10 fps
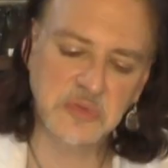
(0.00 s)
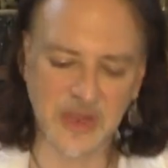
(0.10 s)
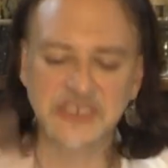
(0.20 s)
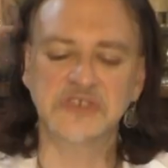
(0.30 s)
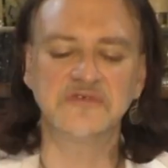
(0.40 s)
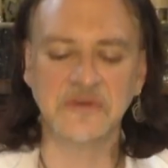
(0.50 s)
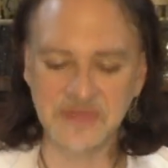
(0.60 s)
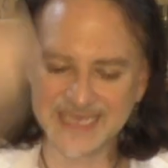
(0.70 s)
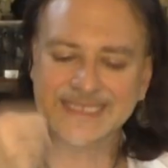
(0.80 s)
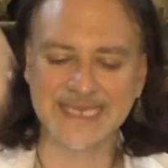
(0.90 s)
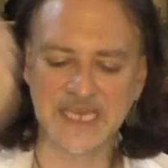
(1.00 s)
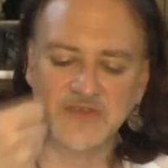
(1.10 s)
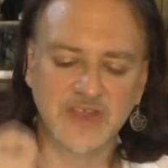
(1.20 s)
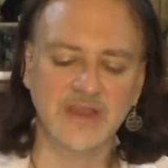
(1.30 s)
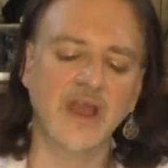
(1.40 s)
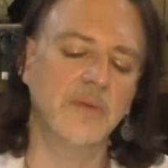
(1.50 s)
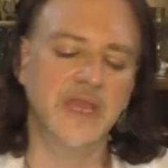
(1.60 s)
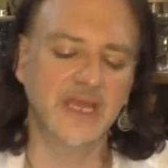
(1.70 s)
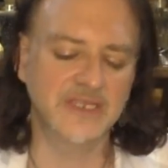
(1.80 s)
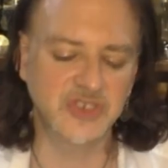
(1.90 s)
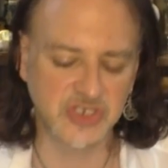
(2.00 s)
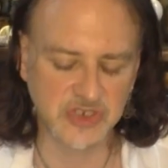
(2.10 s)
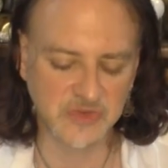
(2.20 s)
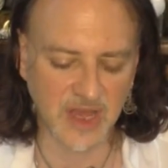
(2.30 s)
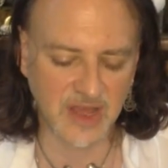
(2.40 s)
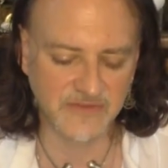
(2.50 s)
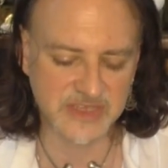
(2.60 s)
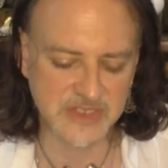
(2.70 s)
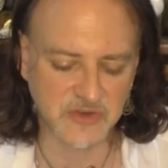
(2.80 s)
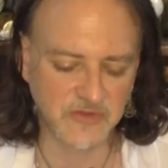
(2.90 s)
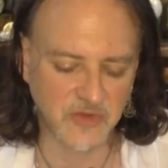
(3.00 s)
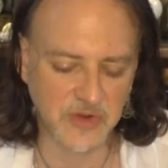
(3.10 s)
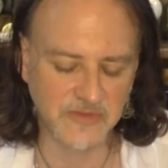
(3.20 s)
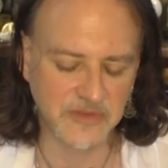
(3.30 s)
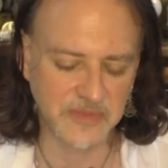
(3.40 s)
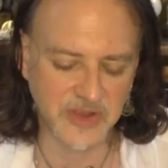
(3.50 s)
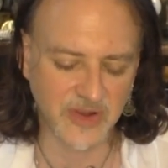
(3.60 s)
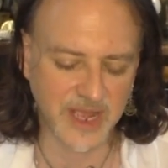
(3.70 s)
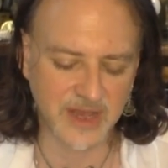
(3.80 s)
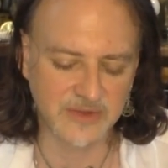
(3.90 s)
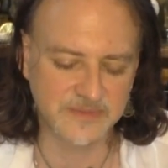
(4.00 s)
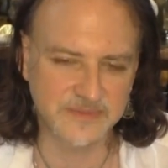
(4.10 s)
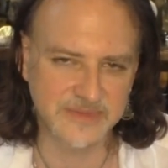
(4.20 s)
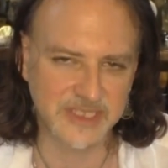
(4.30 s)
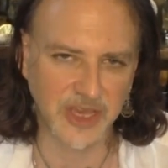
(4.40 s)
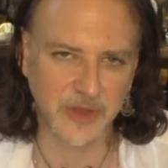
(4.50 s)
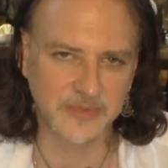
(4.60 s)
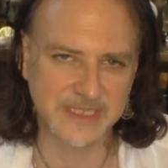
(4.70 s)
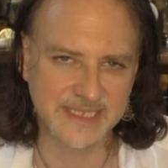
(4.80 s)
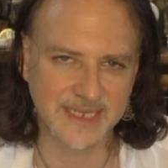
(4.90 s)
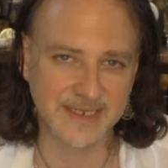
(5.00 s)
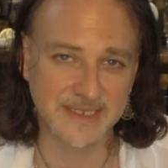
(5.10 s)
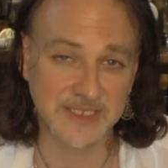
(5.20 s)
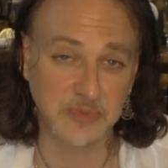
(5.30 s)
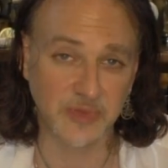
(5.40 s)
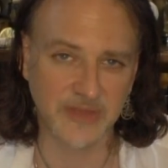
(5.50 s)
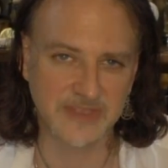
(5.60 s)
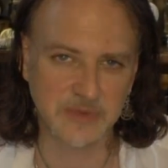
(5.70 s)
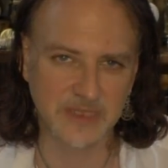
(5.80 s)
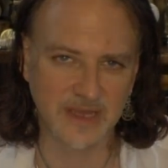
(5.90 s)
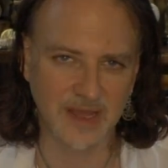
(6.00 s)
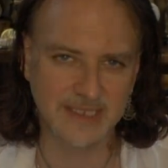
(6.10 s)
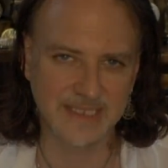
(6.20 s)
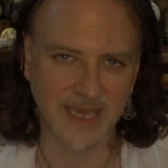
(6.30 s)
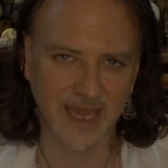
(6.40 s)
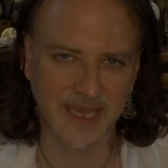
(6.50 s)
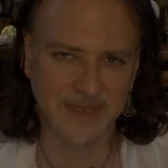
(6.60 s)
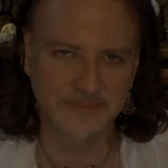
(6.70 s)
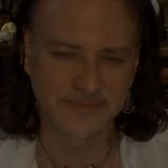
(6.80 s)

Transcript: an oppression from this even coming into physical form from the crown. So let's take a nice deep breath, see what the gods say.